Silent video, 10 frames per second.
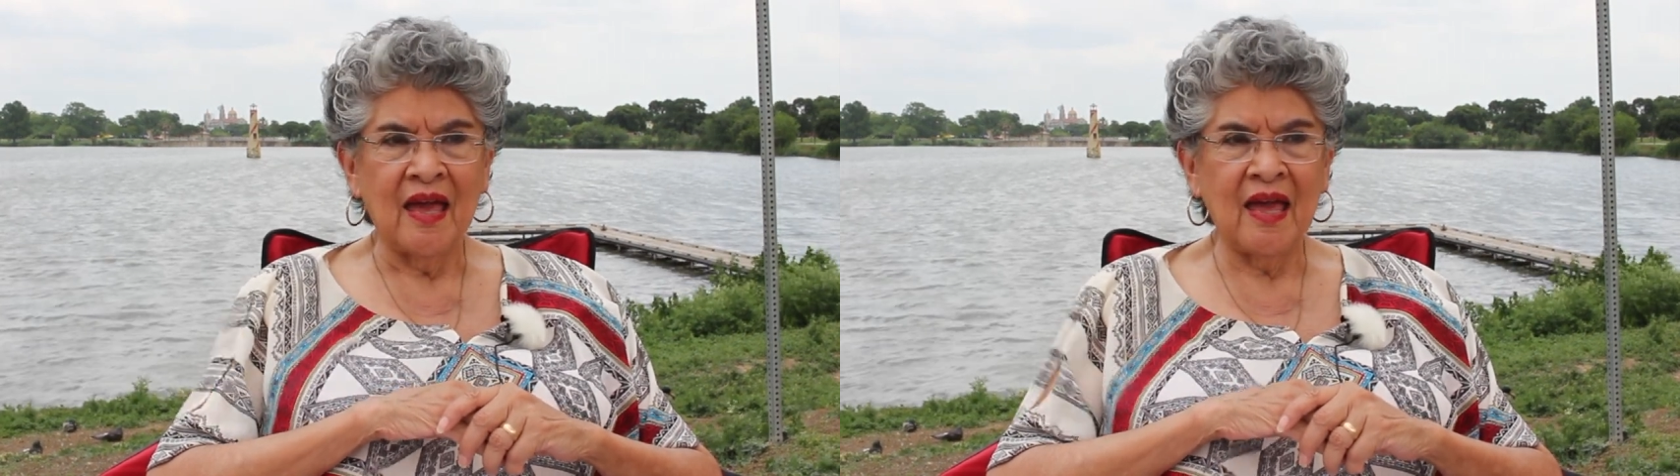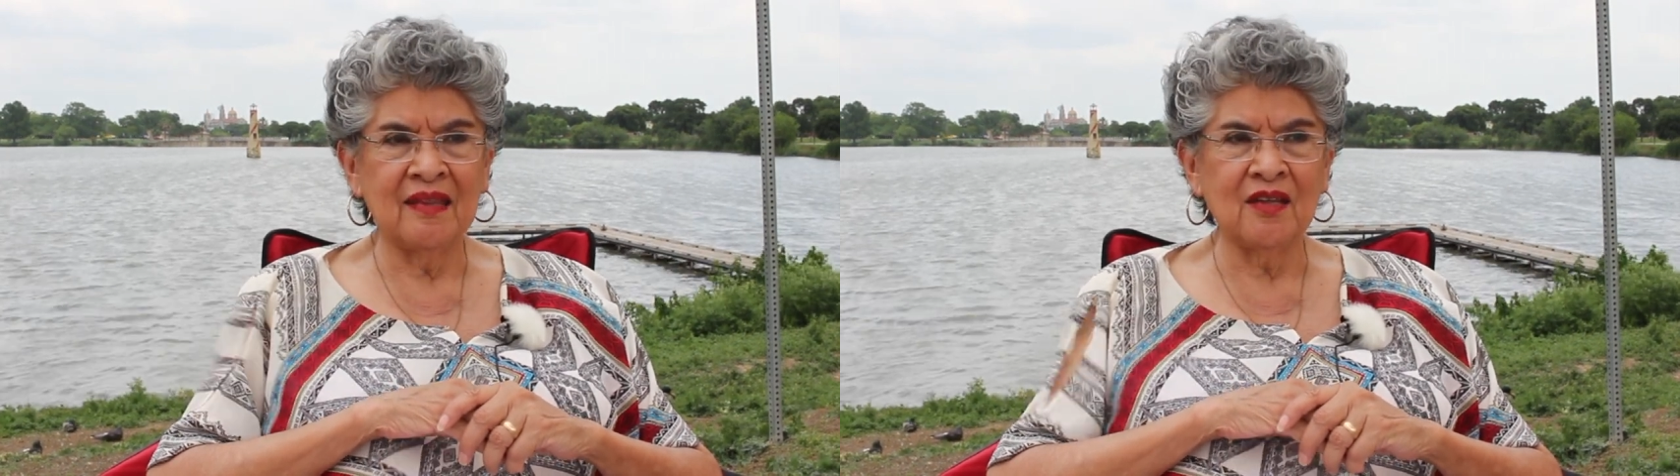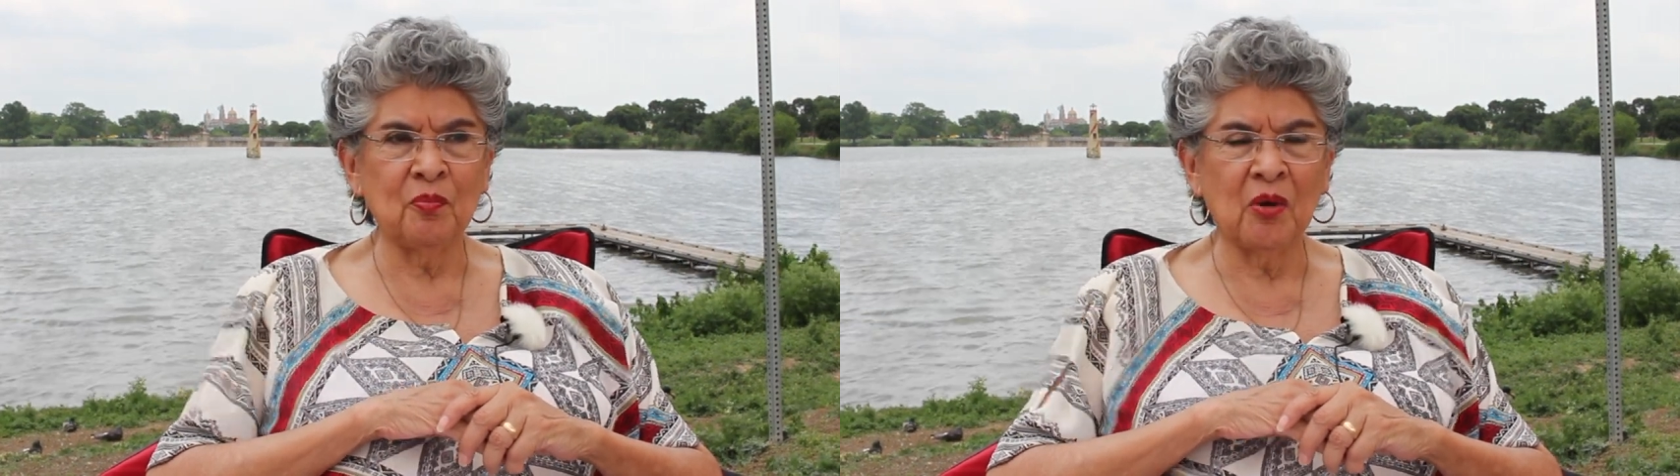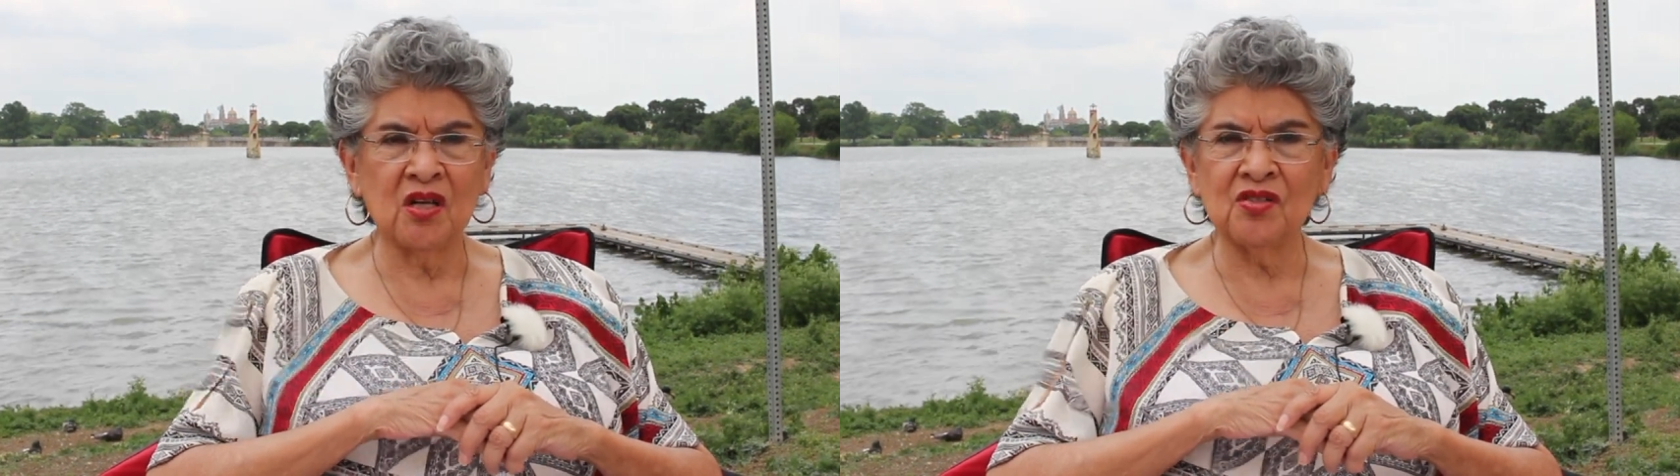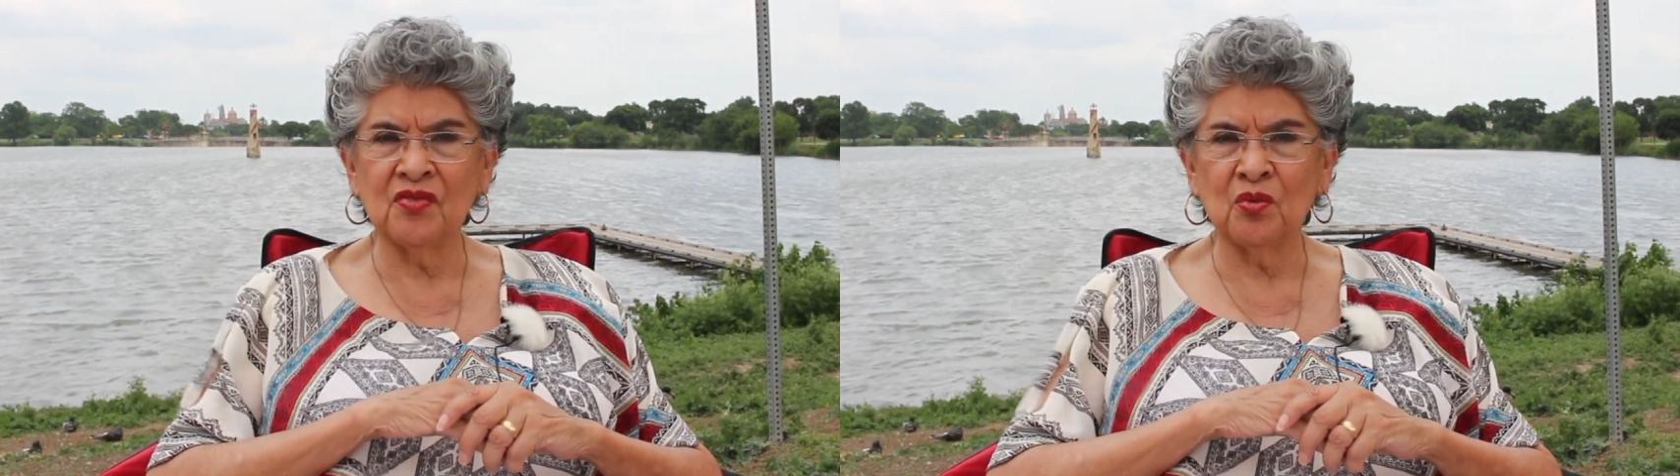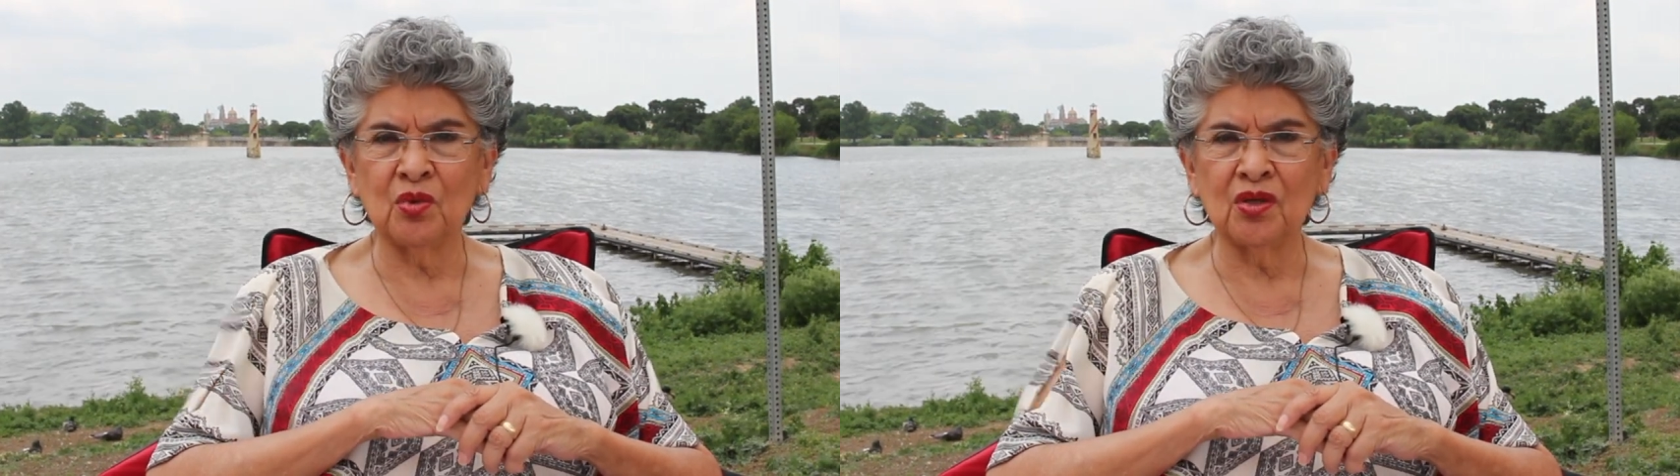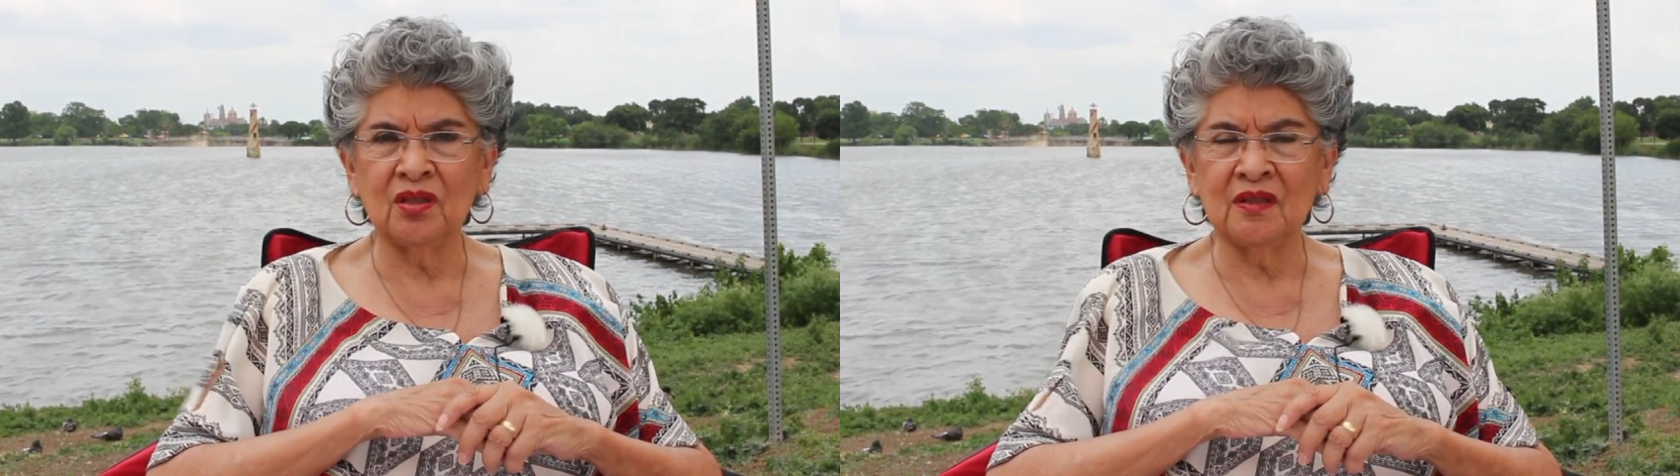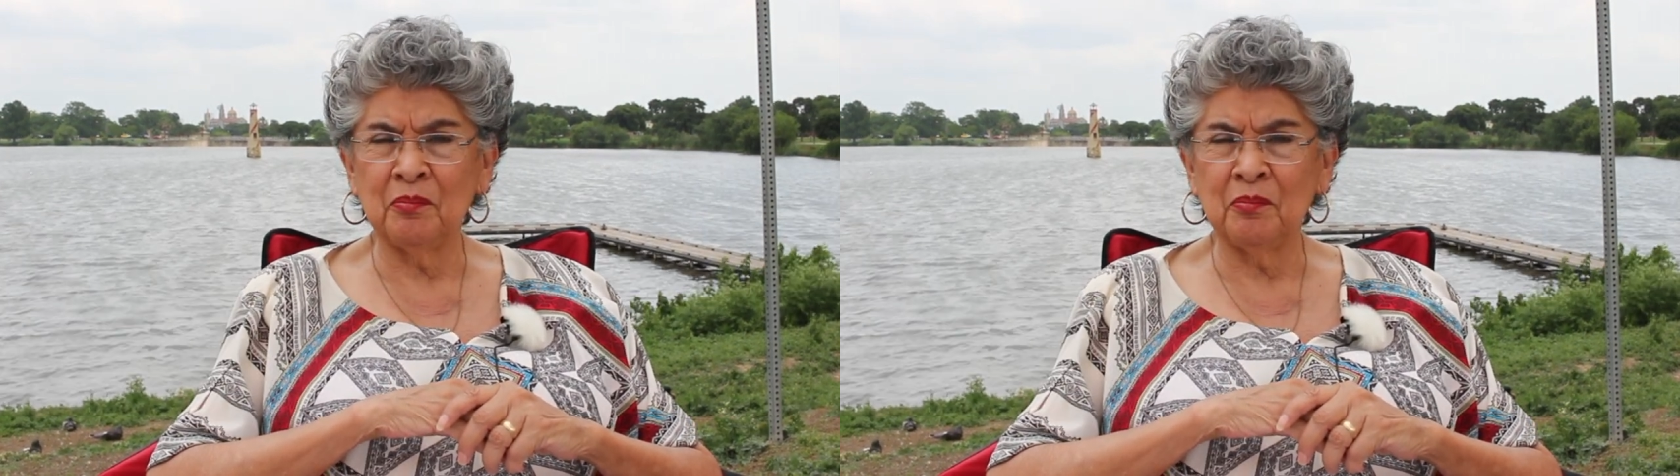And there are parts of the world